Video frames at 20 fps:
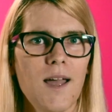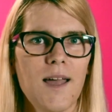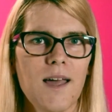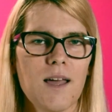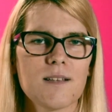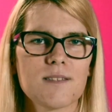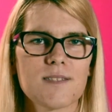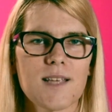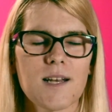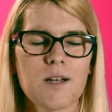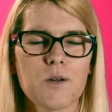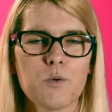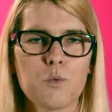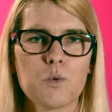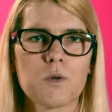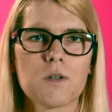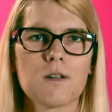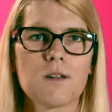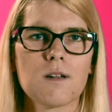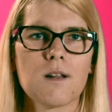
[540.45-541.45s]
it's that it
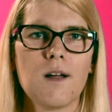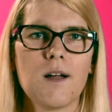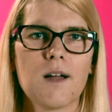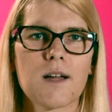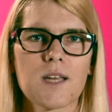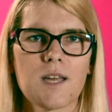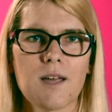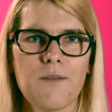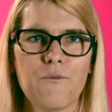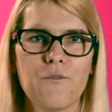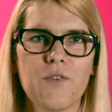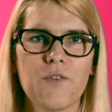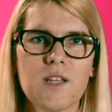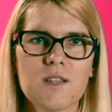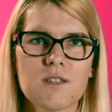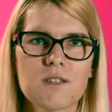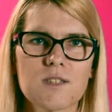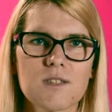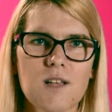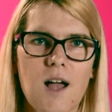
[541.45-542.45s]
will
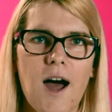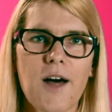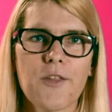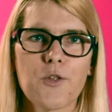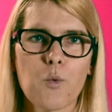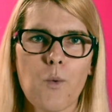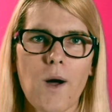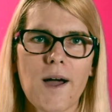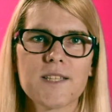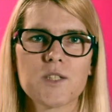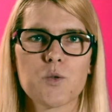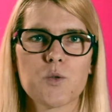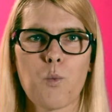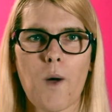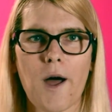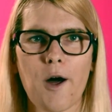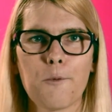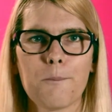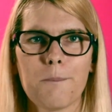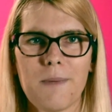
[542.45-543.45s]
convince otherwise
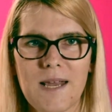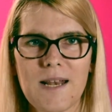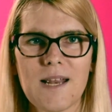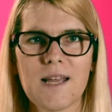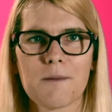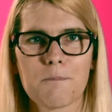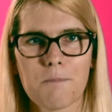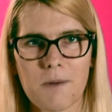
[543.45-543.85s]
well-meaning